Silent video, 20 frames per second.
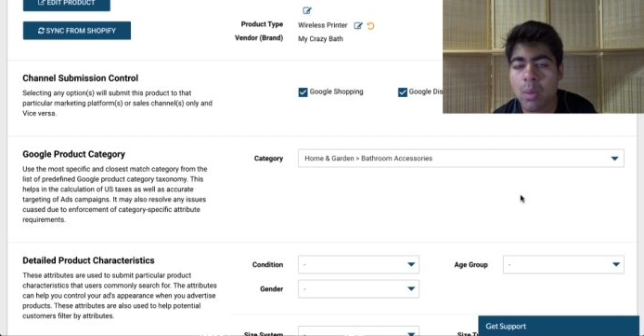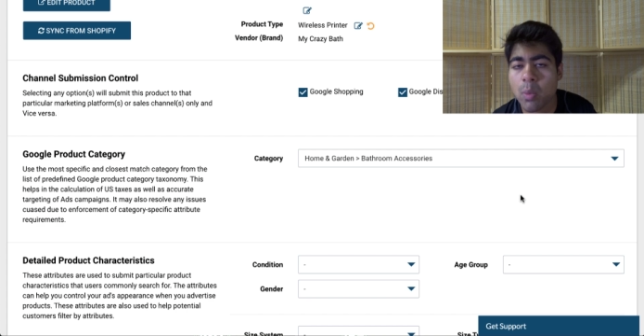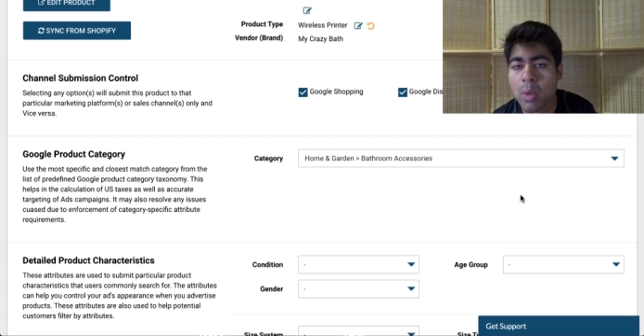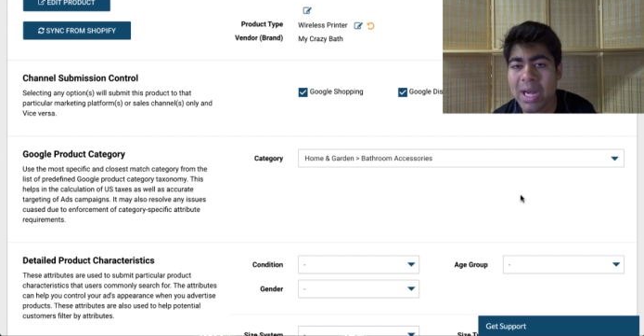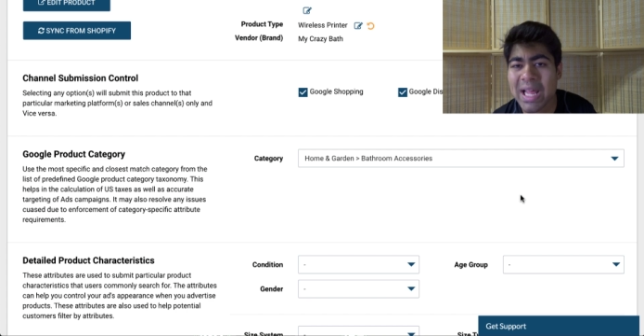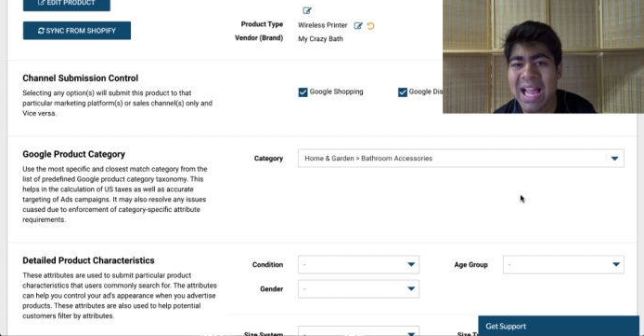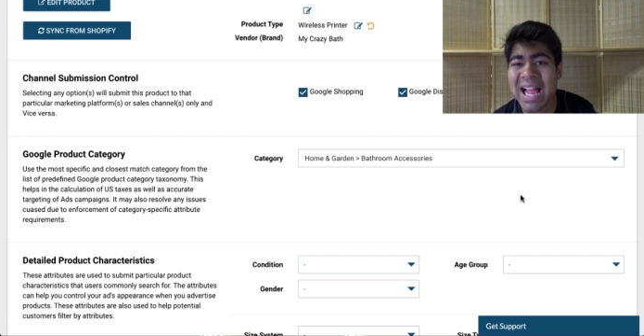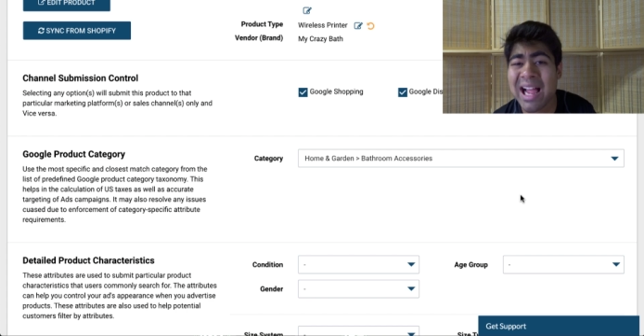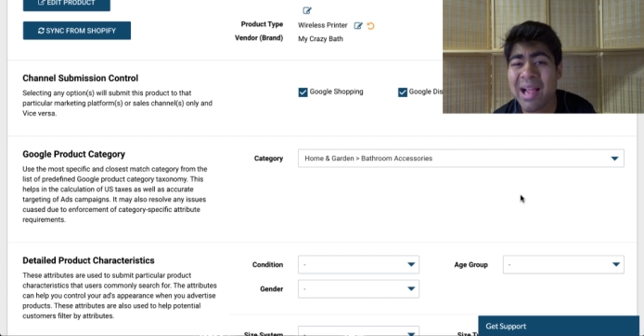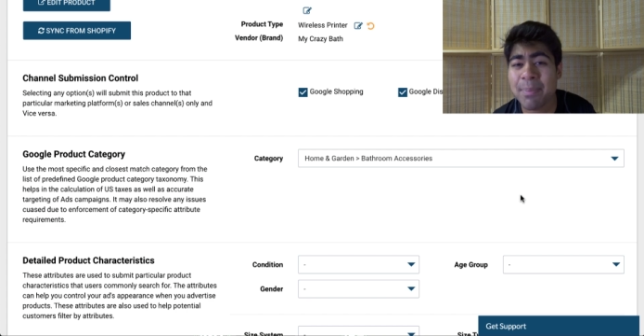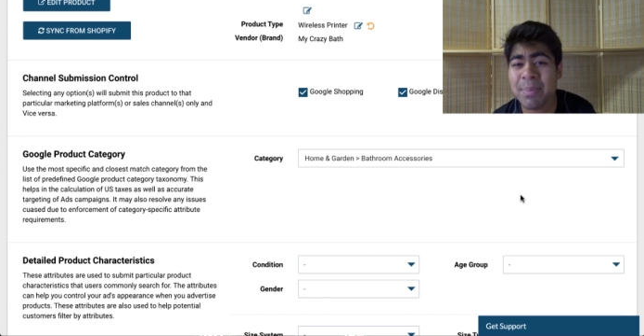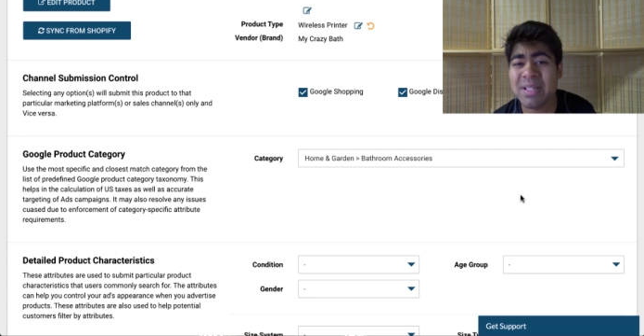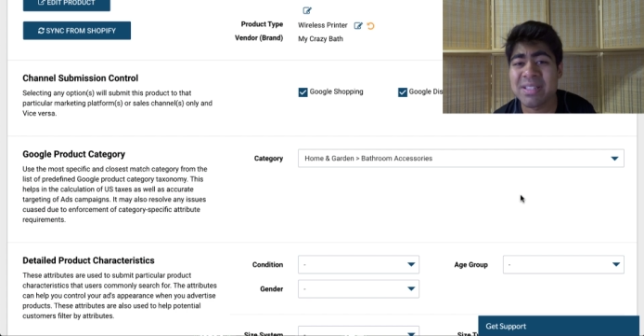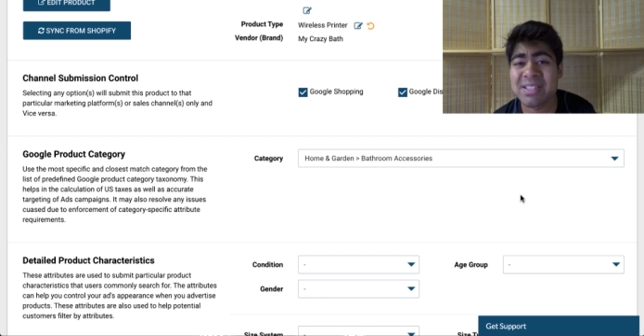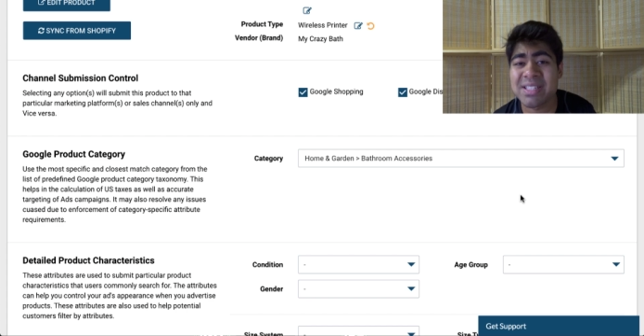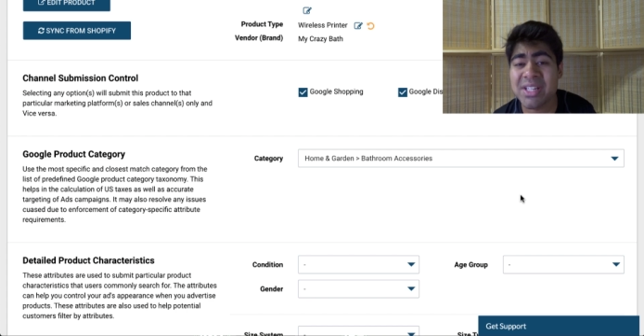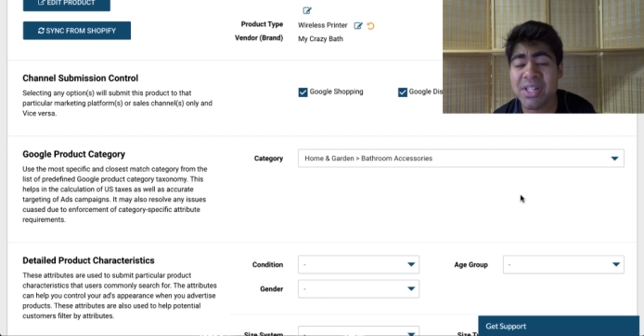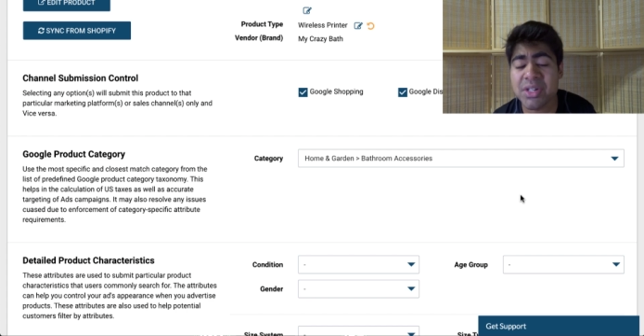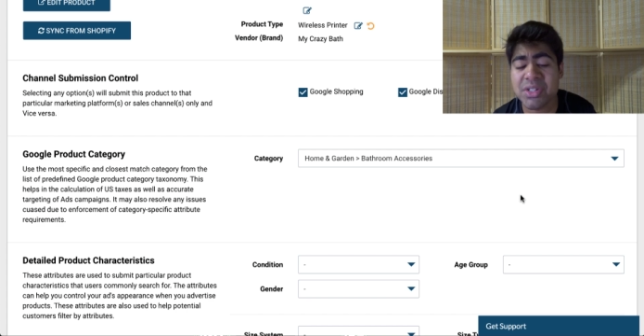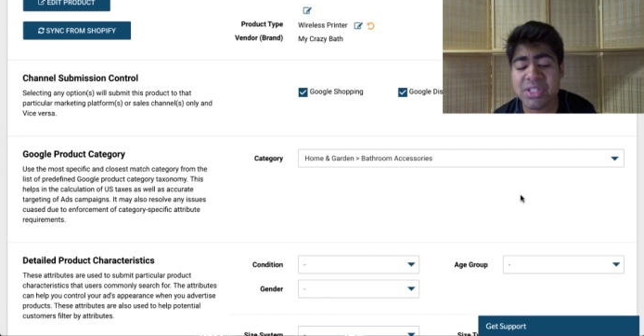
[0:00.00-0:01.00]
What
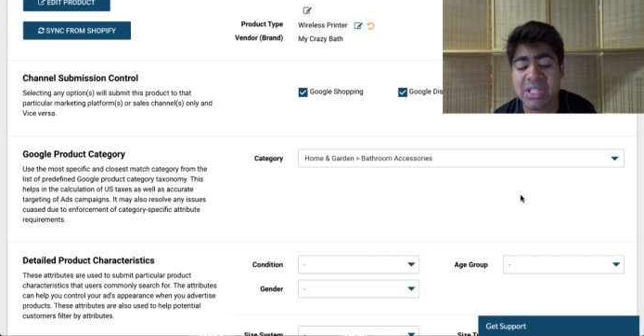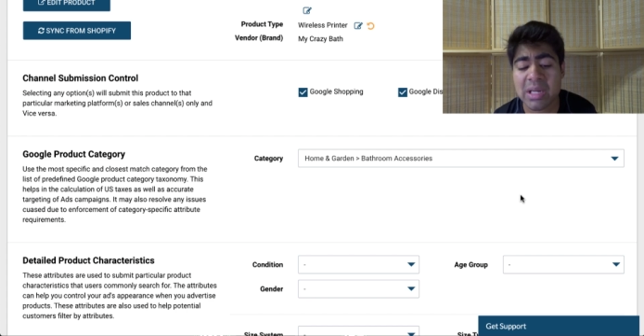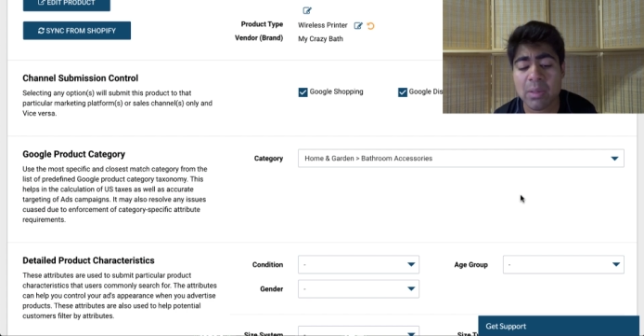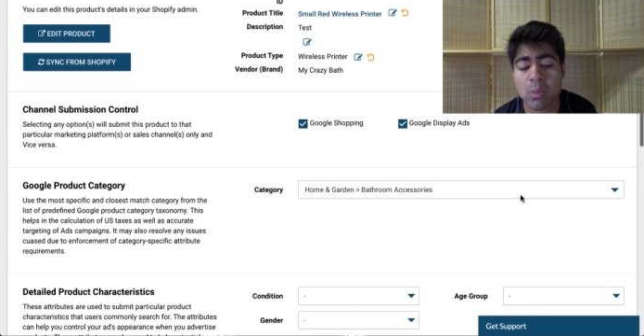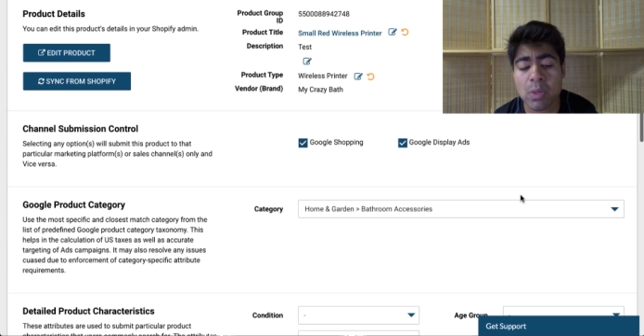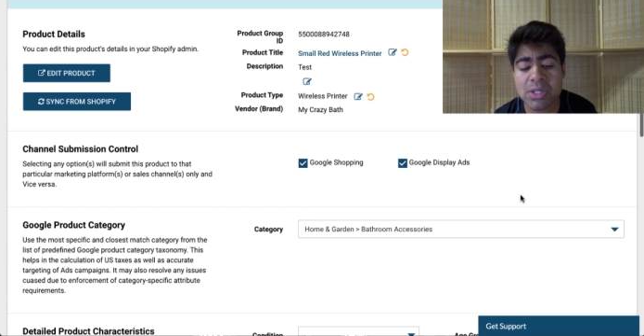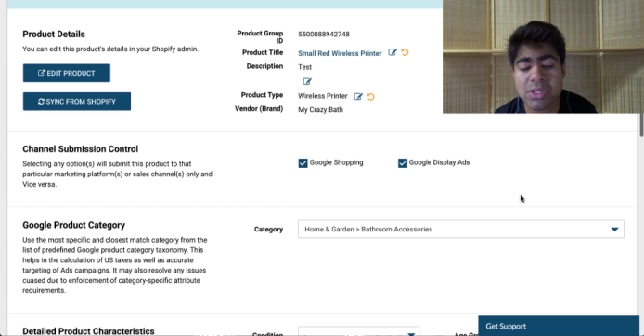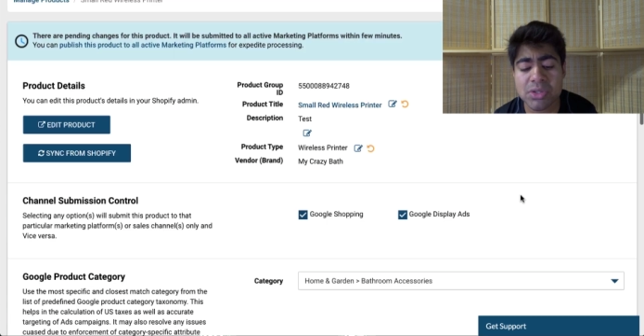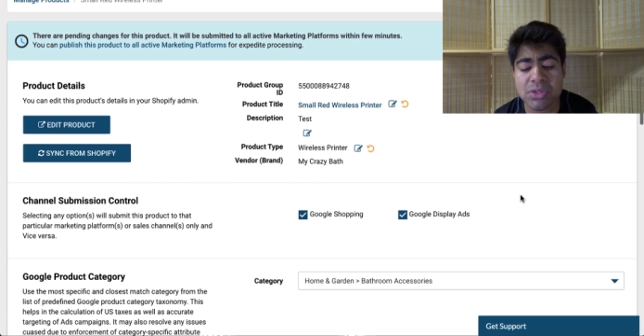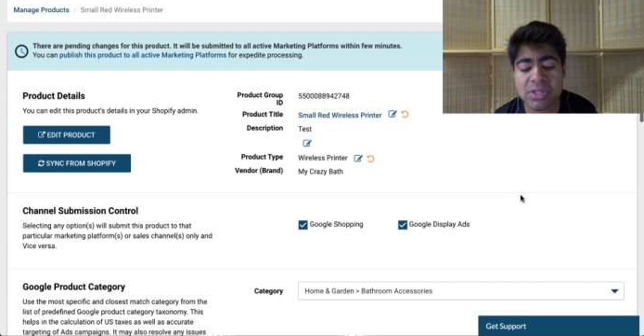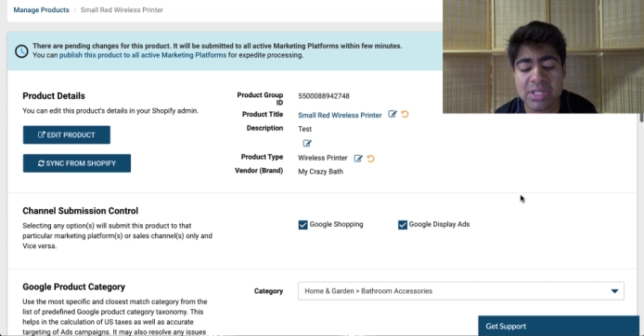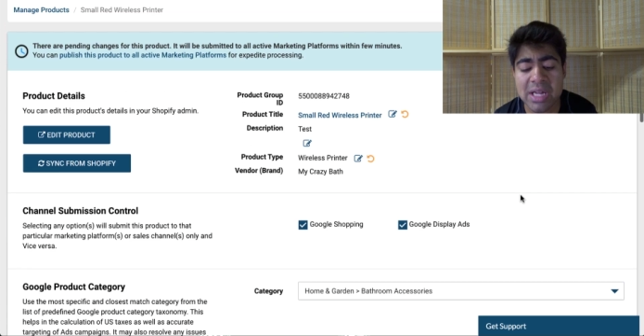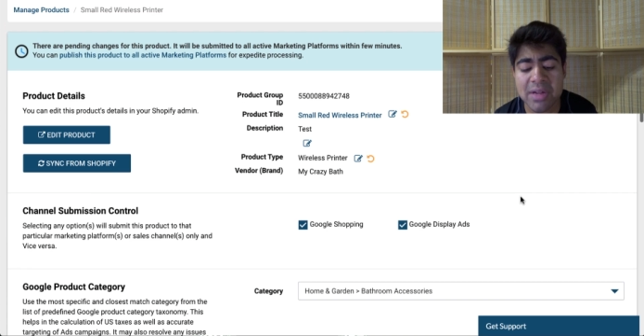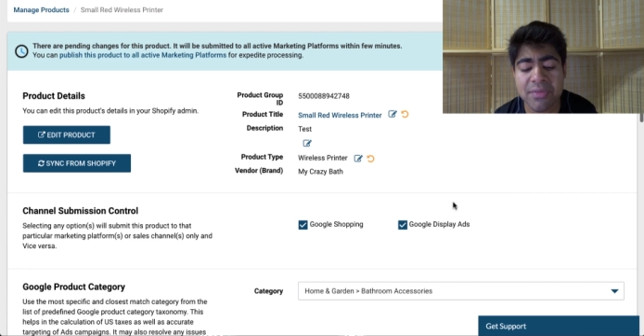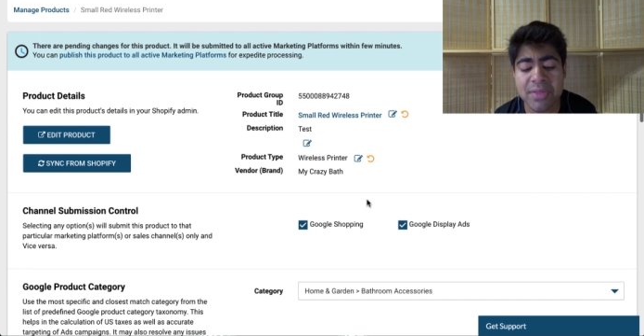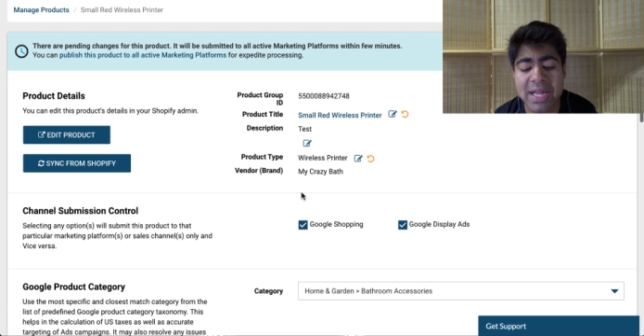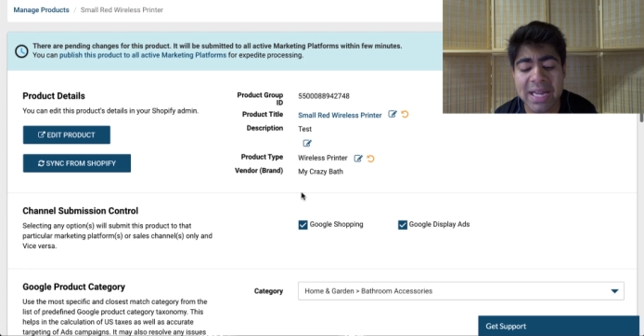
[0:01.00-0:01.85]
happens here is that once you save